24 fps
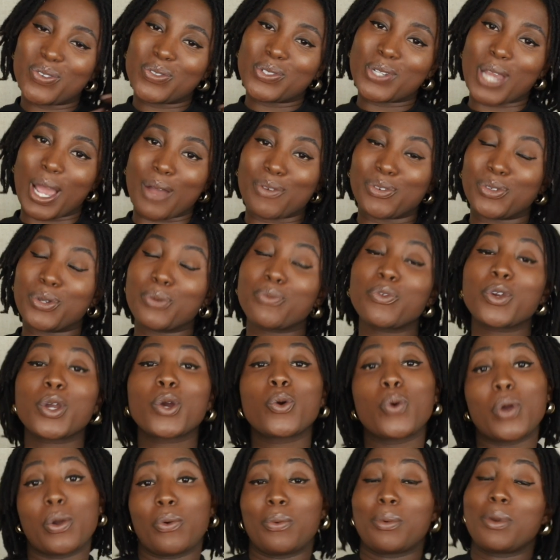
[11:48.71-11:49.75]
travel group for
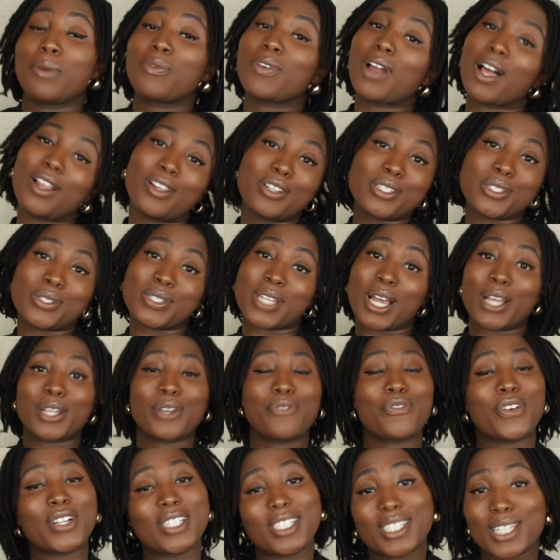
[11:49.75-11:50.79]
queer women of color, so tell
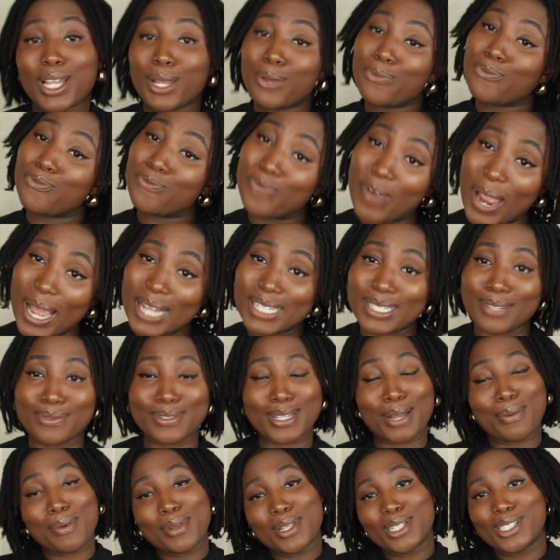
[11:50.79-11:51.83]
your friends to tell their friends. Let's
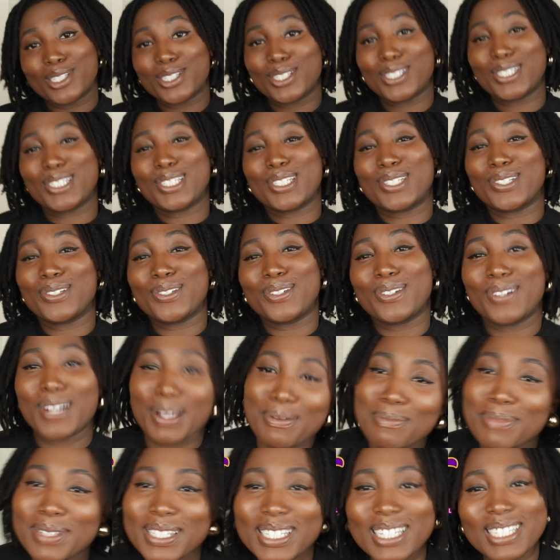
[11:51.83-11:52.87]
come on the
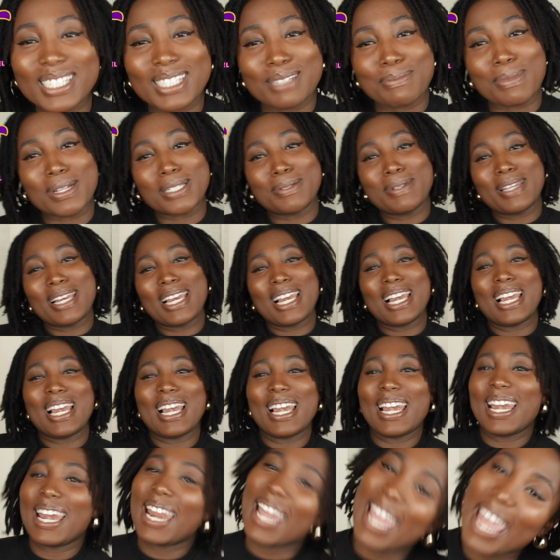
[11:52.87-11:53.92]
trips because it's about to be
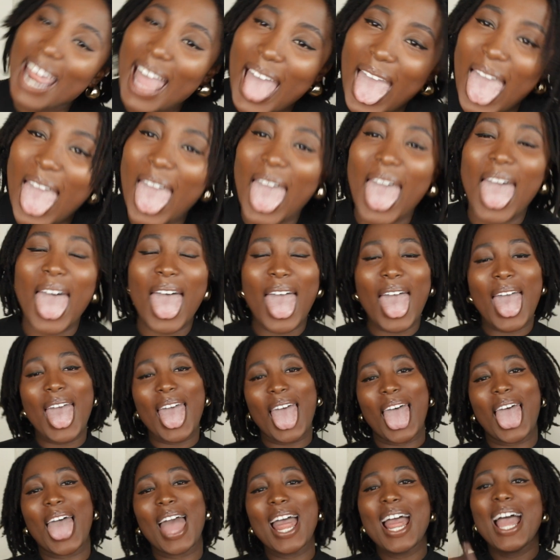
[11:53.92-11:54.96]
lit.
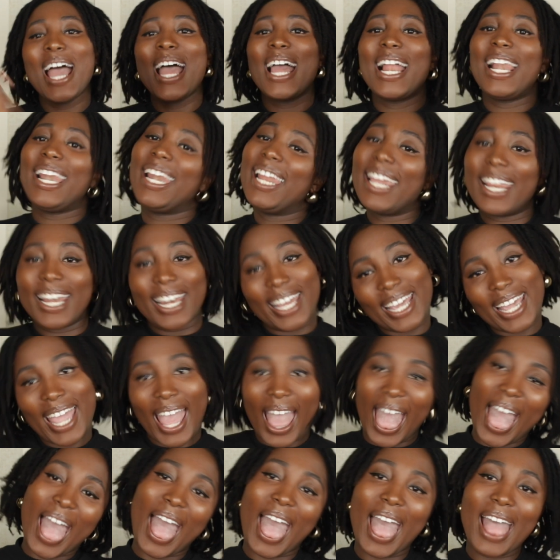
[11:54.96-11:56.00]
lit.
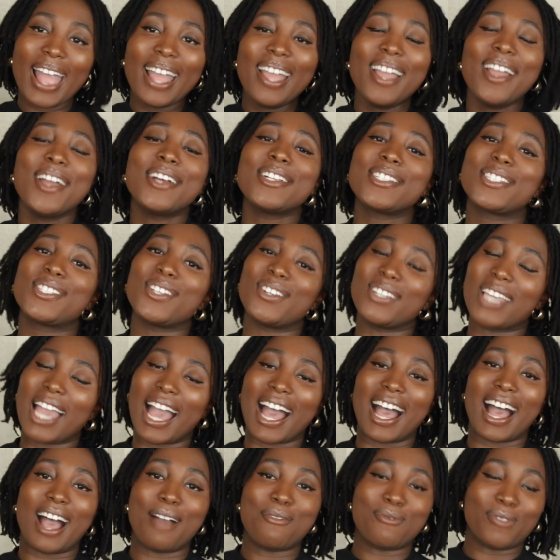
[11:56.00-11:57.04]
So
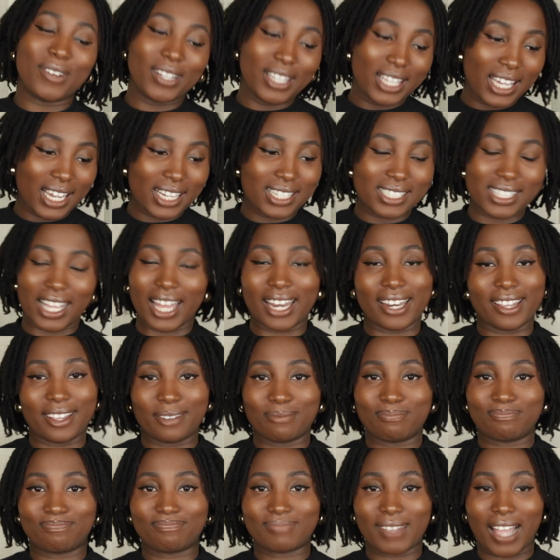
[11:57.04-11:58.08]
yeah, I'm really
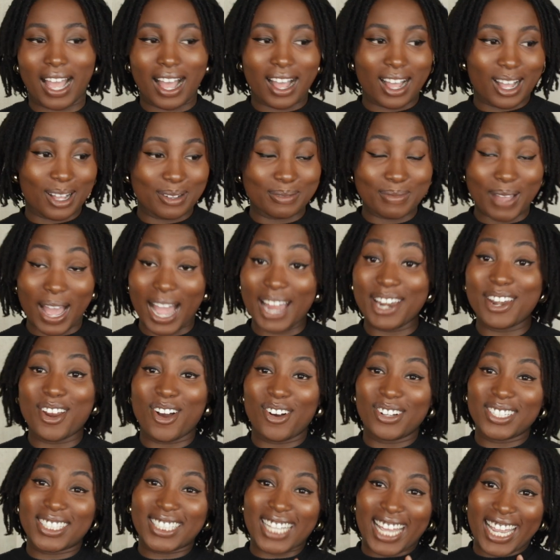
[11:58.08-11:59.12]
excited. I
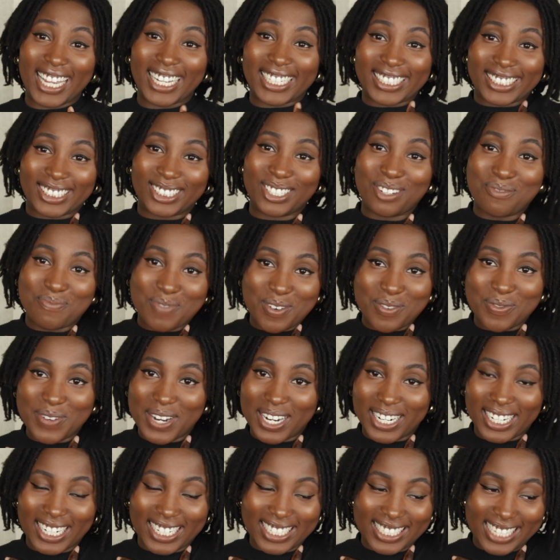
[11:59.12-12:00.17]
know it's like super
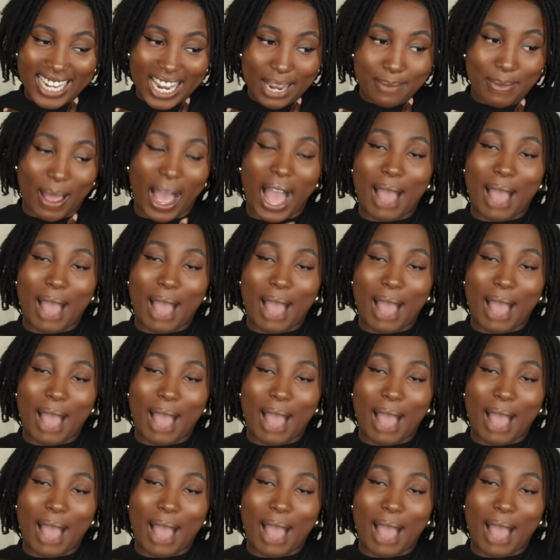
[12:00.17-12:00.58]
weird and contained, but